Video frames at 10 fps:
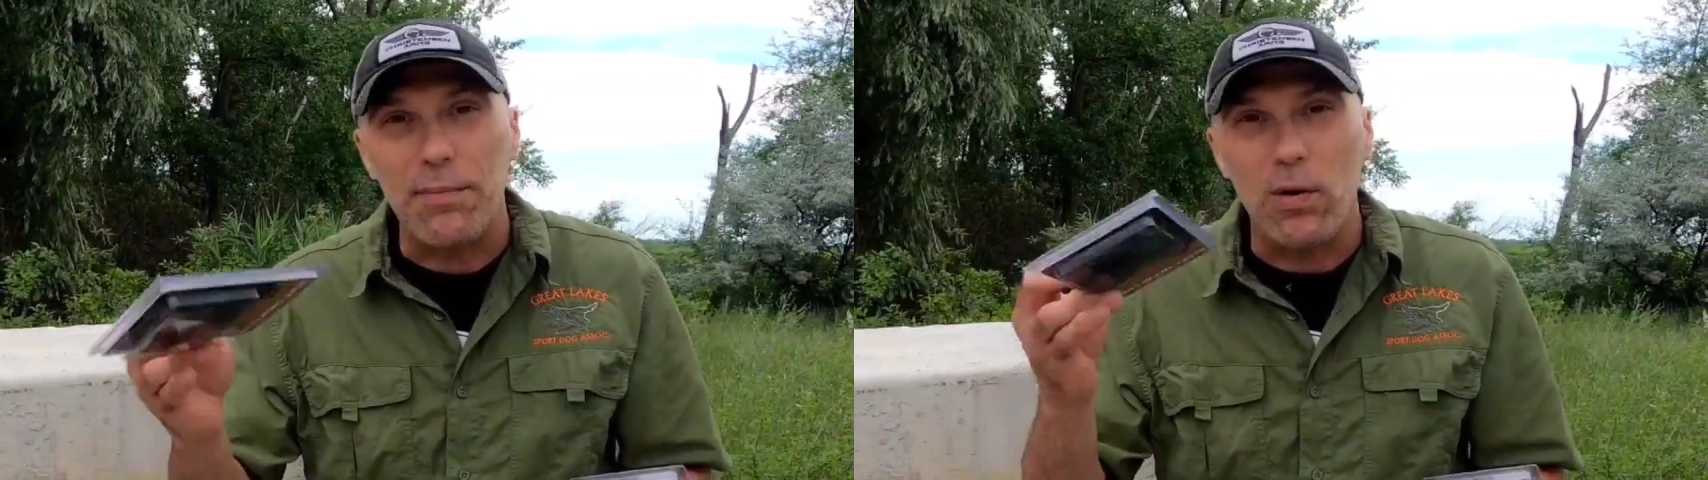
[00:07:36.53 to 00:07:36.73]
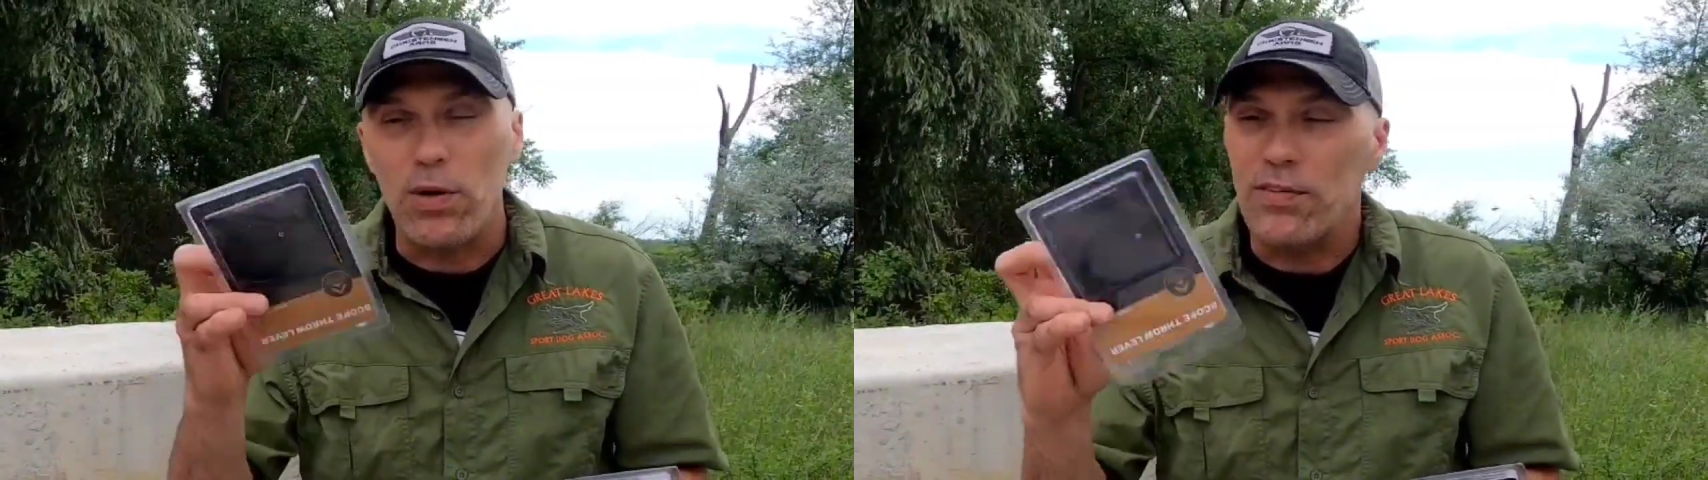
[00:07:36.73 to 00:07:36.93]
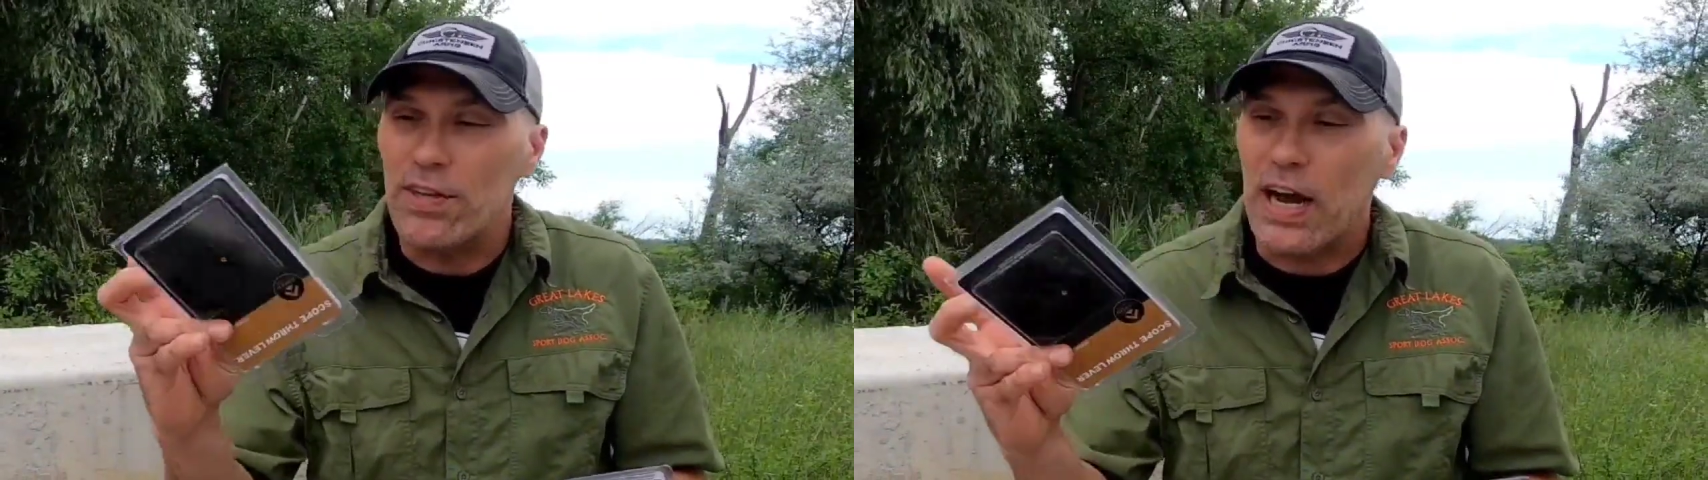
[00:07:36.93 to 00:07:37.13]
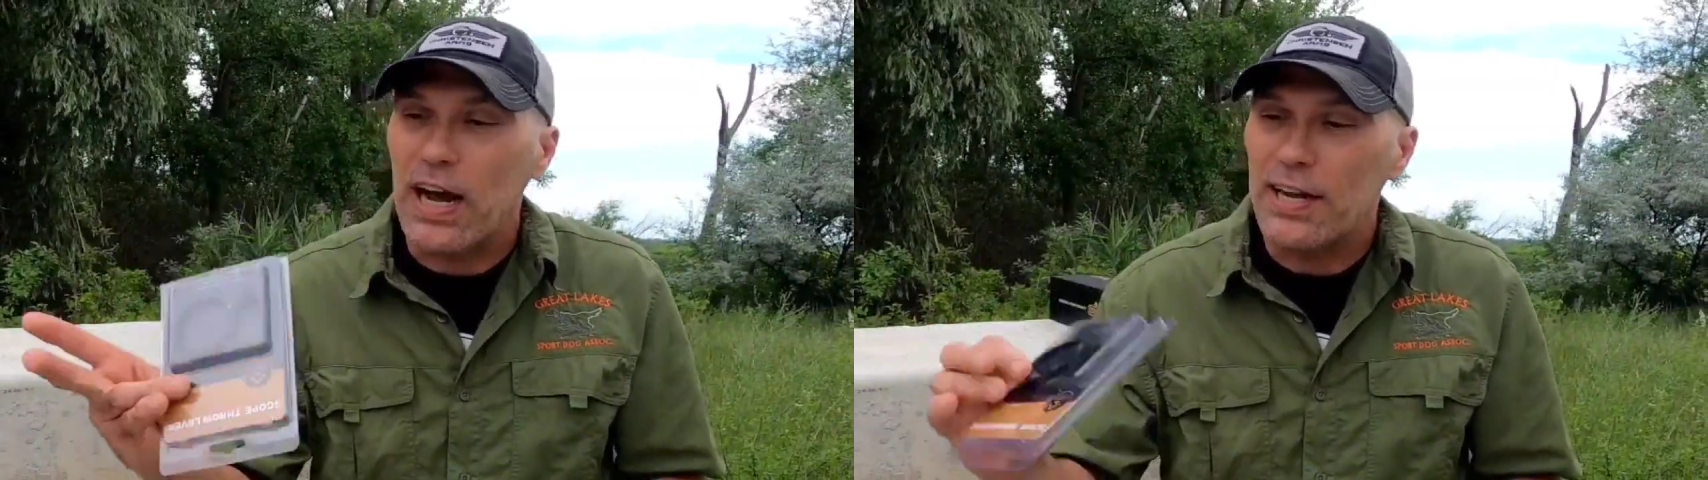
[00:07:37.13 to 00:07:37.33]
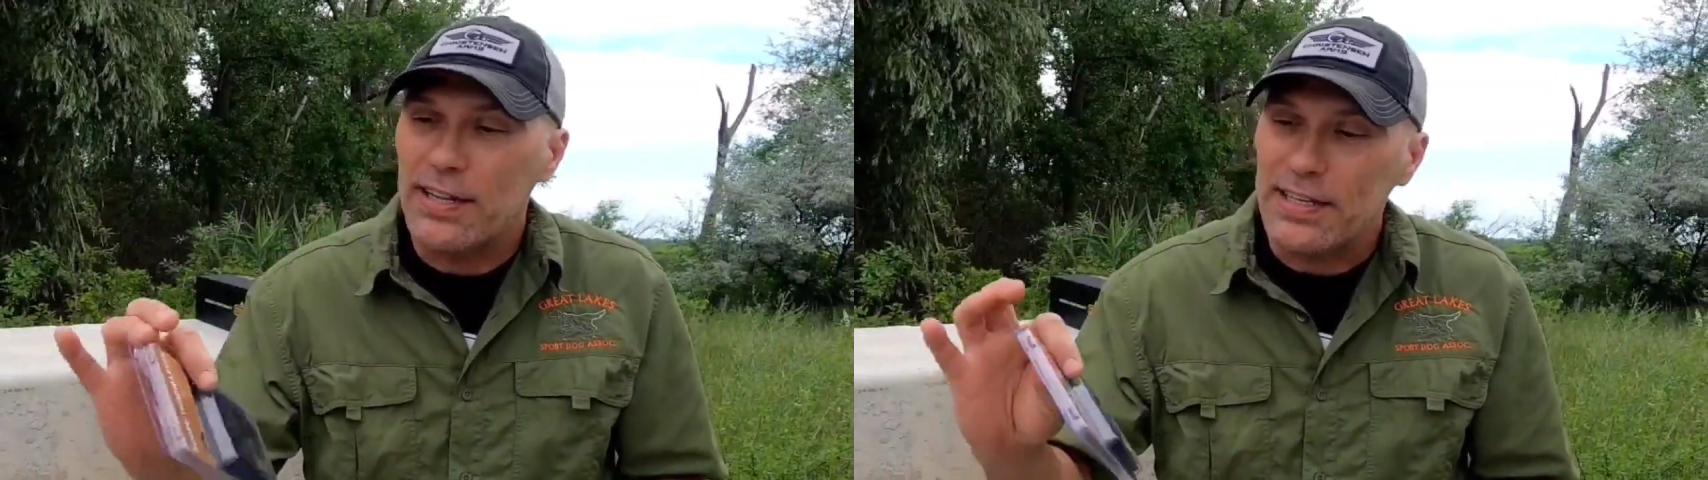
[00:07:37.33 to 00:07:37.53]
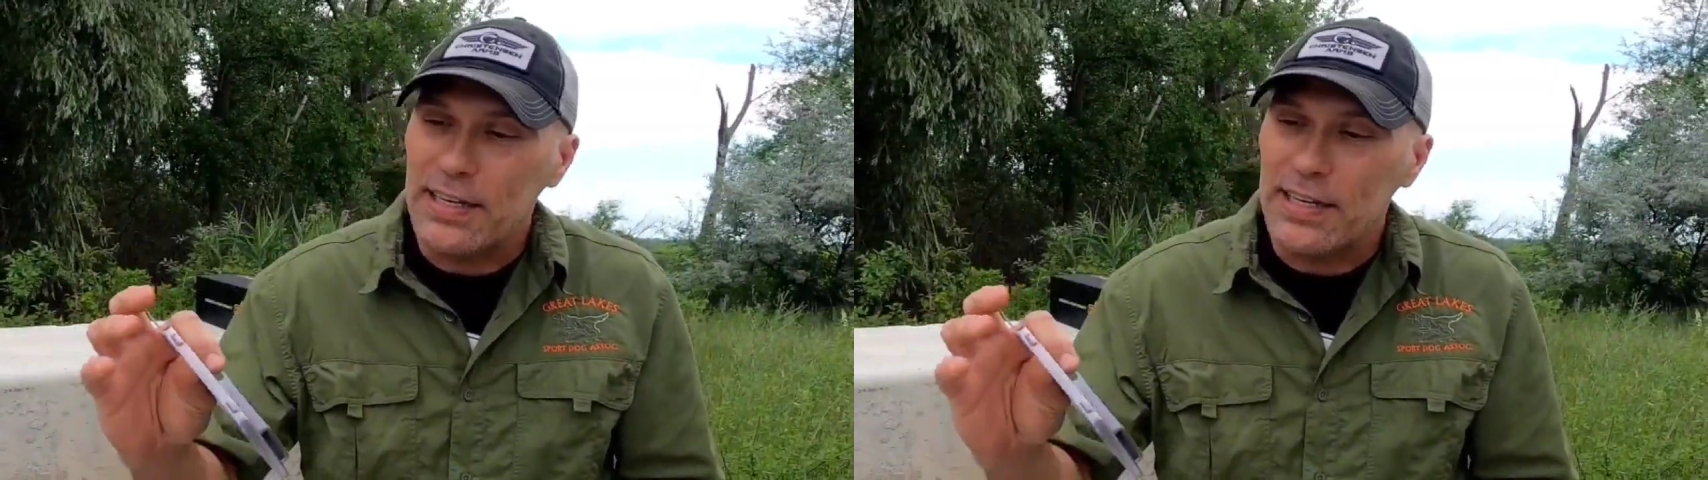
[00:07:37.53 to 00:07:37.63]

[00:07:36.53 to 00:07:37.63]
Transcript: but we've got